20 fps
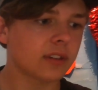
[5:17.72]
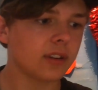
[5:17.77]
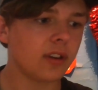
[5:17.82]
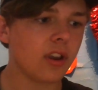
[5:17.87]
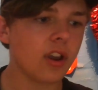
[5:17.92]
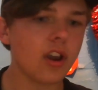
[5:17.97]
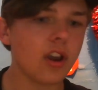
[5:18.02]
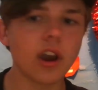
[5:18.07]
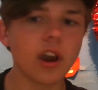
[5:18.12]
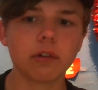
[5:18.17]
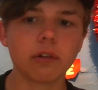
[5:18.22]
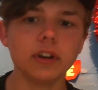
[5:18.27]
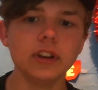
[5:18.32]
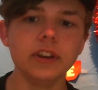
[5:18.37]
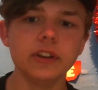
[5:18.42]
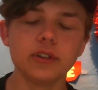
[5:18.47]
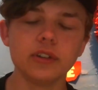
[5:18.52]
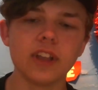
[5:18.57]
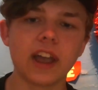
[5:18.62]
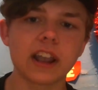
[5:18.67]
I really
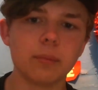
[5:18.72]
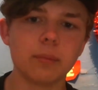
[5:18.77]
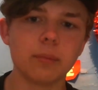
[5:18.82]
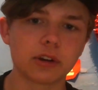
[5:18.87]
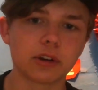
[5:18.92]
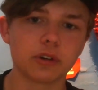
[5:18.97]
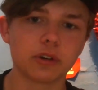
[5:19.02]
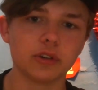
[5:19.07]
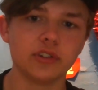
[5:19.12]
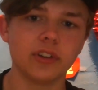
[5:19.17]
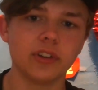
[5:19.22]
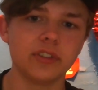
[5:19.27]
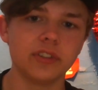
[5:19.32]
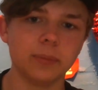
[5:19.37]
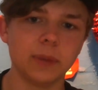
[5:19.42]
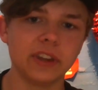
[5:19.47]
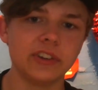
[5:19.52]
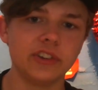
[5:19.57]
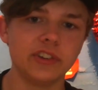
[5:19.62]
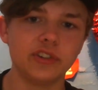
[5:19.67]
do like Microsoft's
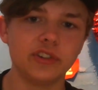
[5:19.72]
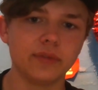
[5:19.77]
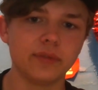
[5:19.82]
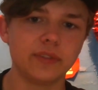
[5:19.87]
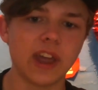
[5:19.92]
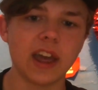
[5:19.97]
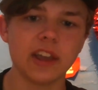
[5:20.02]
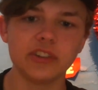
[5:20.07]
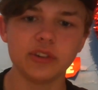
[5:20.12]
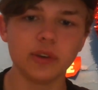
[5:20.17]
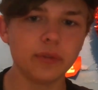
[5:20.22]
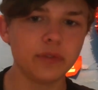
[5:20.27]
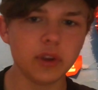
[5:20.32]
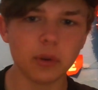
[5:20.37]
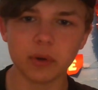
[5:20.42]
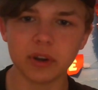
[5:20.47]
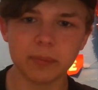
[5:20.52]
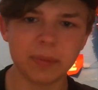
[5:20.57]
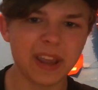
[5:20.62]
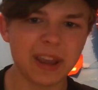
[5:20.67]
message of that. So if you
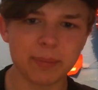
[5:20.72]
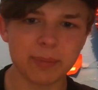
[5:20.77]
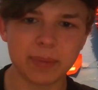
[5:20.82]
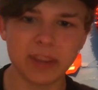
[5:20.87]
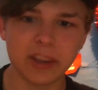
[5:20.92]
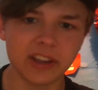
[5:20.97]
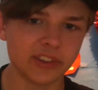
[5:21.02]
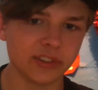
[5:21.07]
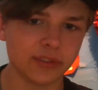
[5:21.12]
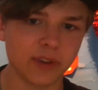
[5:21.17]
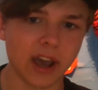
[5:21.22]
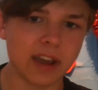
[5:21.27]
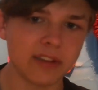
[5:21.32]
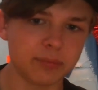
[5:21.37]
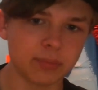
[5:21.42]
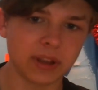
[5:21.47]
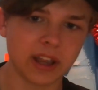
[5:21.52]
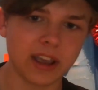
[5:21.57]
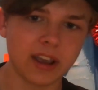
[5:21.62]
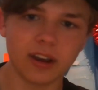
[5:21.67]
want to be a PS5
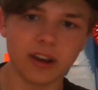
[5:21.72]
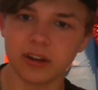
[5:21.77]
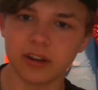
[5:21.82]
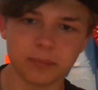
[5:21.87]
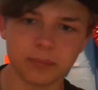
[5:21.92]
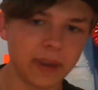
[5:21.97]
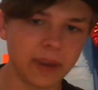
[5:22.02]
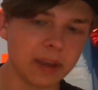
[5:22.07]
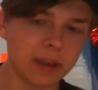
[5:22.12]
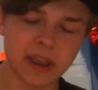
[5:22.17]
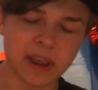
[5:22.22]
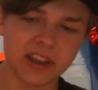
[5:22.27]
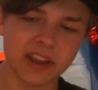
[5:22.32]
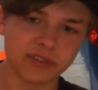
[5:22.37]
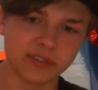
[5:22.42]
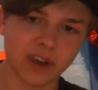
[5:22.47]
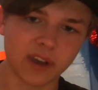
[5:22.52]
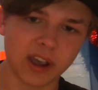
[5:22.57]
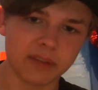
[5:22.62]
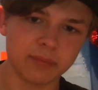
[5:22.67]
player, be a
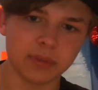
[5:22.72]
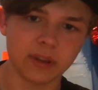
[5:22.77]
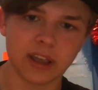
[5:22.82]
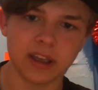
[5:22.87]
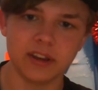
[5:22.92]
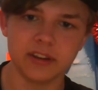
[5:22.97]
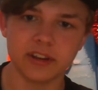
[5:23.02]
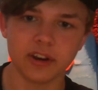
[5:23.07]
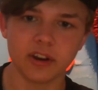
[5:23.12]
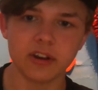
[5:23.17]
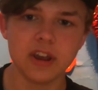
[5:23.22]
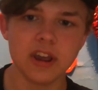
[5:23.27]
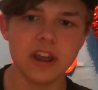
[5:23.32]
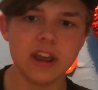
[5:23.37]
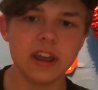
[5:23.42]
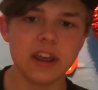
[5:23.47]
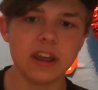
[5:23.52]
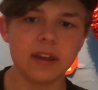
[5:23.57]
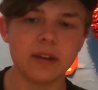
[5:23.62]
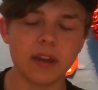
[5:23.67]
PS5 player, you know.
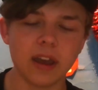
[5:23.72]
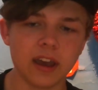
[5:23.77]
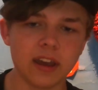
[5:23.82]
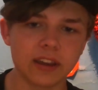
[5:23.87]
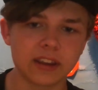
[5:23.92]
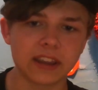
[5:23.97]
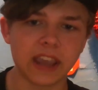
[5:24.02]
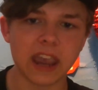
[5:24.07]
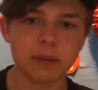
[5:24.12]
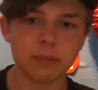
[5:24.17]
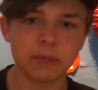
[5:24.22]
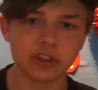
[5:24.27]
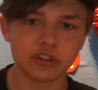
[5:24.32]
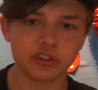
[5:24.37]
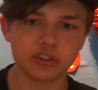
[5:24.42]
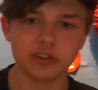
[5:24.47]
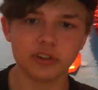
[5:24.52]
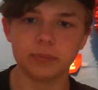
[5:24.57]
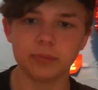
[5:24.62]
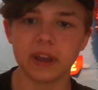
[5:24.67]
Gaming
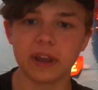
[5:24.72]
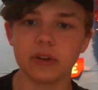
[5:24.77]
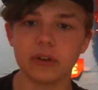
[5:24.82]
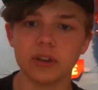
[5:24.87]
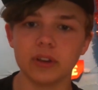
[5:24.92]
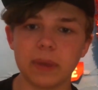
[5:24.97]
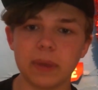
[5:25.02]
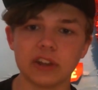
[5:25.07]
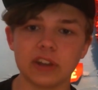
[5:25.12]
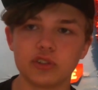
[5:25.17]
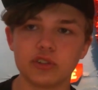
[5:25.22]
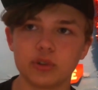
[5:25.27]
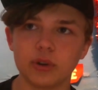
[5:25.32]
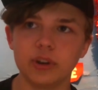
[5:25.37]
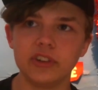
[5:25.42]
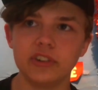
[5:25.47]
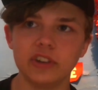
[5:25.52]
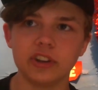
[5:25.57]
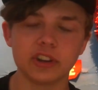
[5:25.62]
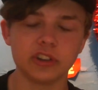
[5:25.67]
should be all about
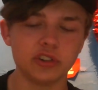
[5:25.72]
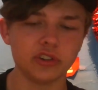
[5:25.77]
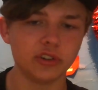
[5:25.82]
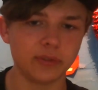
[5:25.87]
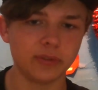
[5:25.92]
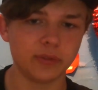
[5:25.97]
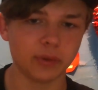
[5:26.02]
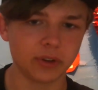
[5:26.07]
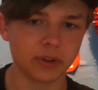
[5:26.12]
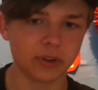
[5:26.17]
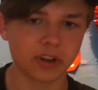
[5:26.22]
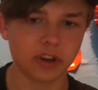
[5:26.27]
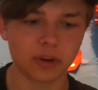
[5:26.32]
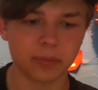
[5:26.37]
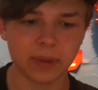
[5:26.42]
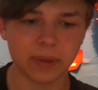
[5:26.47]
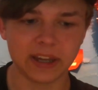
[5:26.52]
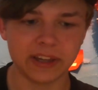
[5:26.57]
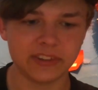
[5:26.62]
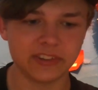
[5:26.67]
choice. You can choose if you want to go
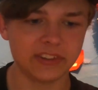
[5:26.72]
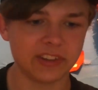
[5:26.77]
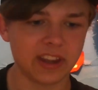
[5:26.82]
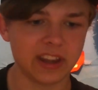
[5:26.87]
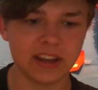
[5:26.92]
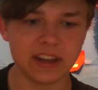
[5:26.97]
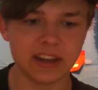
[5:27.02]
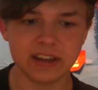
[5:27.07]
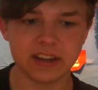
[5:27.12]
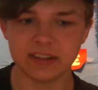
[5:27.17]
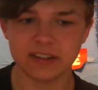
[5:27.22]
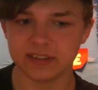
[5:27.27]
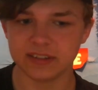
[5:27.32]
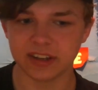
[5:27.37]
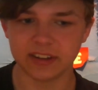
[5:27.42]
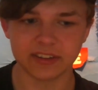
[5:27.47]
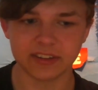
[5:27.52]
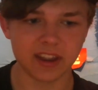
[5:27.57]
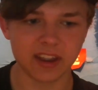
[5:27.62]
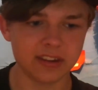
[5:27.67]
PC,
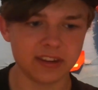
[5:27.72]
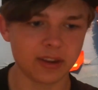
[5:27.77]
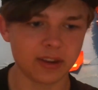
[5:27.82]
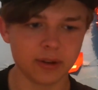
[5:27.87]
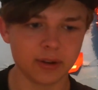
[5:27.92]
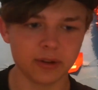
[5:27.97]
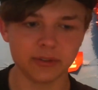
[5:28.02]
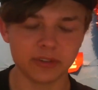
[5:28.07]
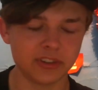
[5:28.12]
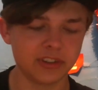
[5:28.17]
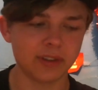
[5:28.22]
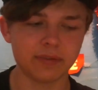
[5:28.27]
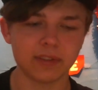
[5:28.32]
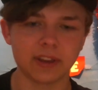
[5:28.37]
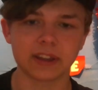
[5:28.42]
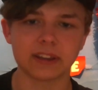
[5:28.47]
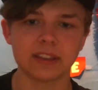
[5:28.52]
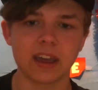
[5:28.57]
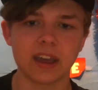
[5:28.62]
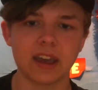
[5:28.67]
Nintendo, stuff
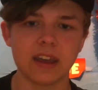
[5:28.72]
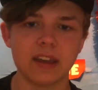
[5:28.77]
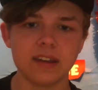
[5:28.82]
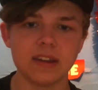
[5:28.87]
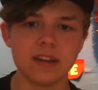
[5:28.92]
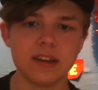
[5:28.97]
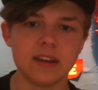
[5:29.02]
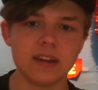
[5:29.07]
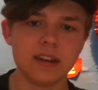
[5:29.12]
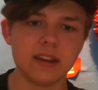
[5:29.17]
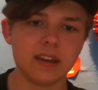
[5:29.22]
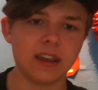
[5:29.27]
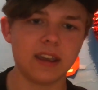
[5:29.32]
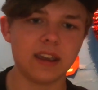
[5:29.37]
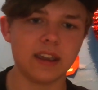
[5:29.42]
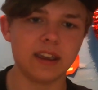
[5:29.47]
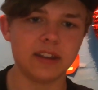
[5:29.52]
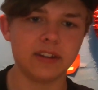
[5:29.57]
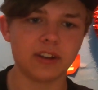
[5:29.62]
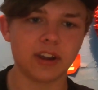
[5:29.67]
like that.
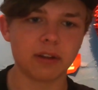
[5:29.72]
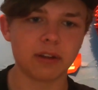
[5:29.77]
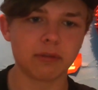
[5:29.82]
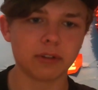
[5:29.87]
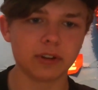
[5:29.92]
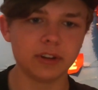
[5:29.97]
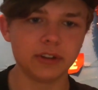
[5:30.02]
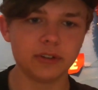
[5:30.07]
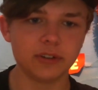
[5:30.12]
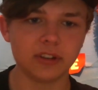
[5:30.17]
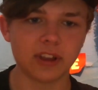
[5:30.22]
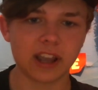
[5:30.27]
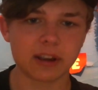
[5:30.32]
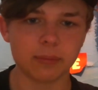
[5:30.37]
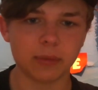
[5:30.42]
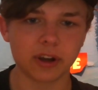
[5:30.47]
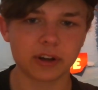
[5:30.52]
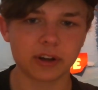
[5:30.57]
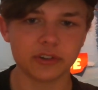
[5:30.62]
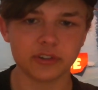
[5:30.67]
And I really do like
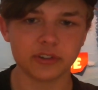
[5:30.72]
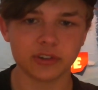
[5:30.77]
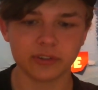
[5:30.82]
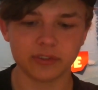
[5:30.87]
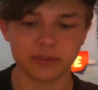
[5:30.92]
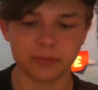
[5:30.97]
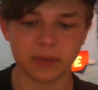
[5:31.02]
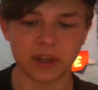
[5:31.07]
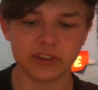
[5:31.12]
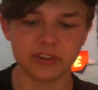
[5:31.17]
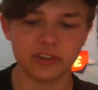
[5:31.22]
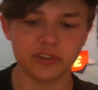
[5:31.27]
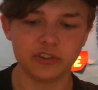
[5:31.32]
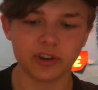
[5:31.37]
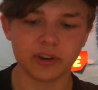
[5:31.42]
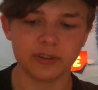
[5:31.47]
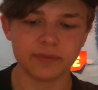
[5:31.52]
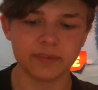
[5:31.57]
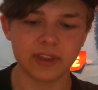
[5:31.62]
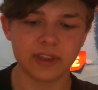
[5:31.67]
Microsoft's message
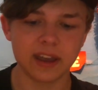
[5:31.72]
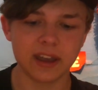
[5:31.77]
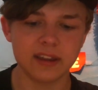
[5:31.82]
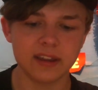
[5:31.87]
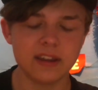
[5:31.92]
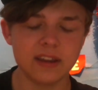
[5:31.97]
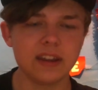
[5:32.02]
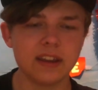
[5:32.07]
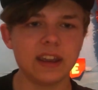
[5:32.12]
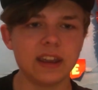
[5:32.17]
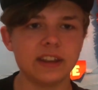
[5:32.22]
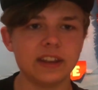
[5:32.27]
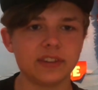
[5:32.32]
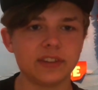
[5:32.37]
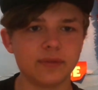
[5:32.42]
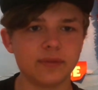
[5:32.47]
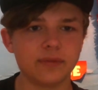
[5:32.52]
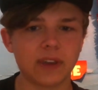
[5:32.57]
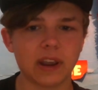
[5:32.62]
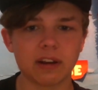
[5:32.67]
of that. It's
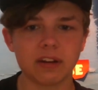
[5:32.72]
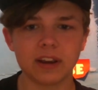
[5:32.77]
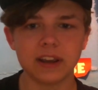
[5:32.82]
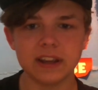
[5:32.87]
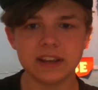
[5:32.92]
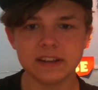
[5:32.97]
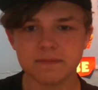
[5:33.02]
very